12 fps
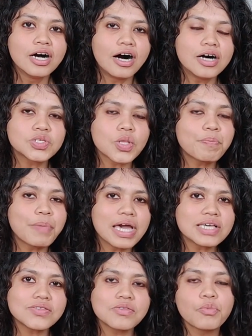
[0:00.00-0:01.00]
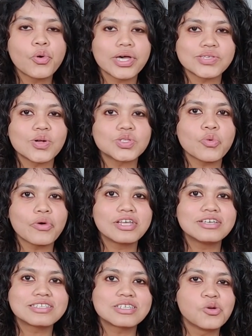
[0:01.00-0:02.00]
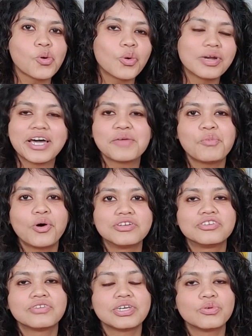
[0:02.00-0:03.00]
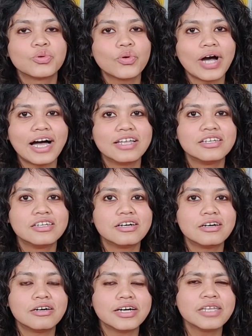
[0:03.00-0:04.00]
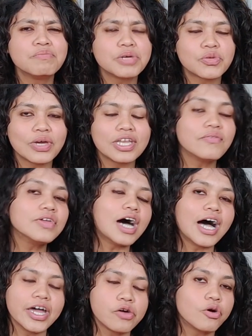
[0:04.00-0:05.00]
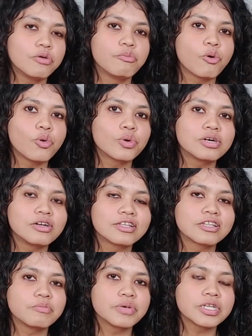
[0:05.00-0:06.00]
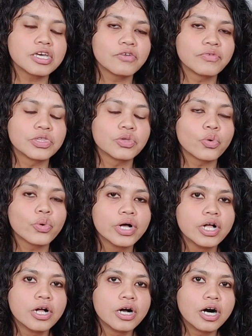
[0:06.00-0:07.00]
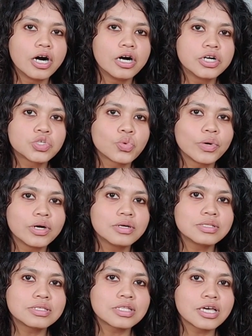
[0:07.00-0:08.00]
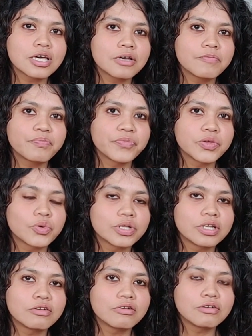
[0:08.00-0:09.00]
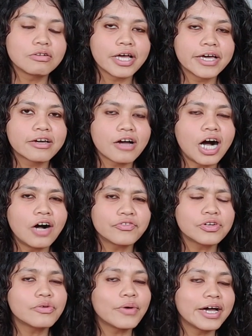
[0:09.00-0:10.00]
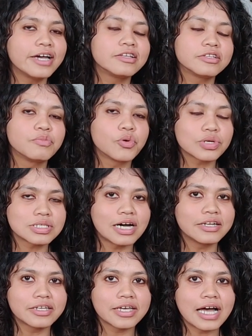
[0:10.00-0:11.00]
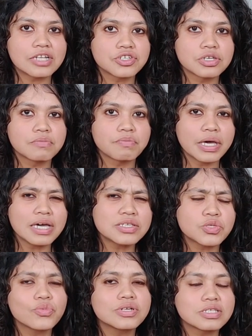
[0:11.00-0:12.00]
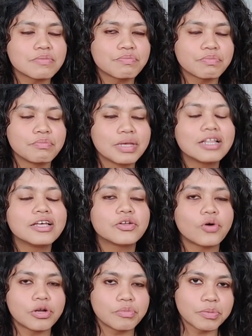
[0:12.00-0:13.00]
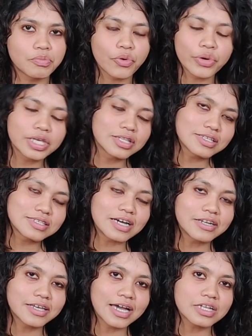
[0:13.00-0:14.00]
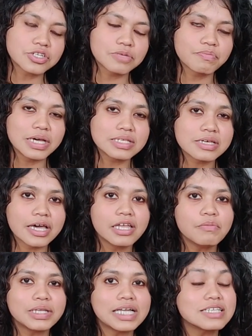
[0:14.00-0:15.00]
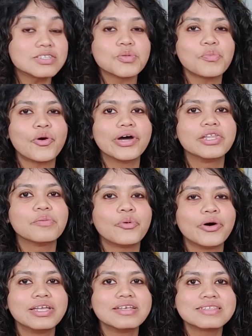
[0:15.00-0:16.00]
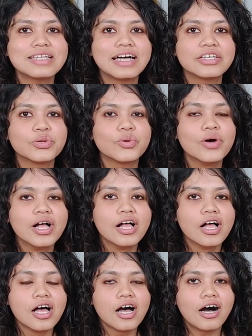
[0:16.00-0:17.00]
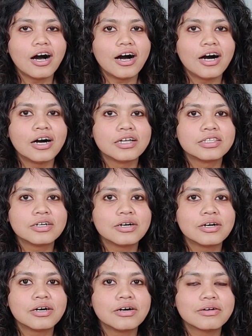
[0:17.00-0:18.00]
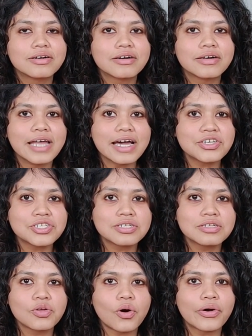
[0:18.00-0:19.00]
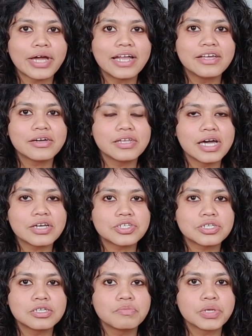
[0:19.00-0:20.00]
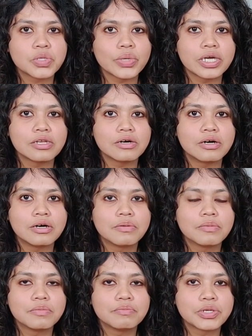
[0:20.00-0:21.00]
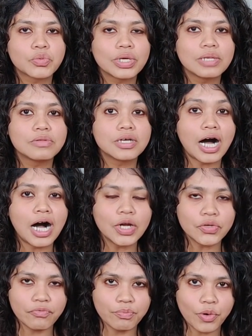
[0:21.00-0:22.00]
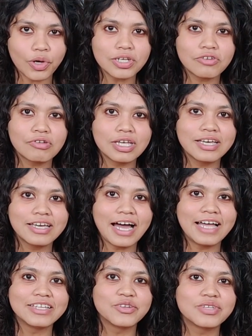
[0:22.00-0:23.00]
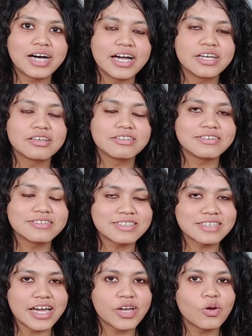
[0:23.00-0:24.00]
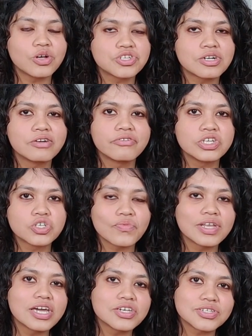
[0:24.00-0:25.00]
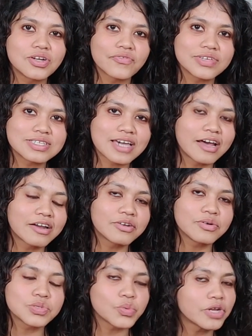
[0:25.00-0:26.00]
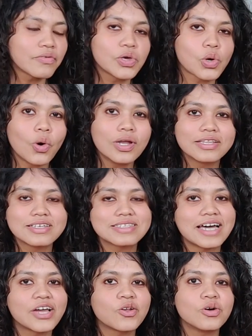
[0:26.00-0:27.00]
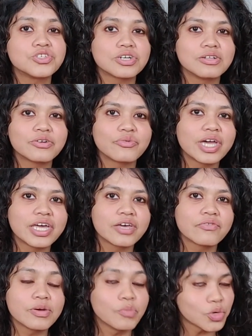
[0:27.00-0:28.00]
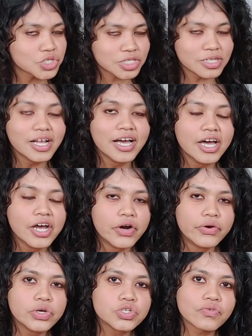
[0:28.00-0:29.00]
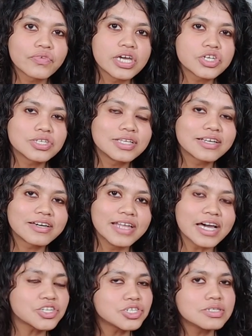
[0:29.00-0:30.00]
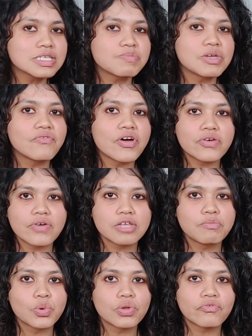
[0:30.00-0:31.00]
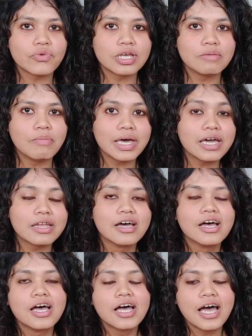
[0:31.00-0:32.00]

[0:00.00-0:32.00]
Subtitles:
So the pace of the book is also very slow, like pottery, and in between, even I got bored a little bit, even though towards the, then like after a while, then the book started catching pace. Towards the middle, it got a bit boring. It started catching pace again. But that's not the point. The point is that, the connection, the organic connection between the art of pottery and the psychological rejuvenation of its characters, whatever you call it, the psychological, creative, emotional rejuvenation, that connection has been very, very beautifully made.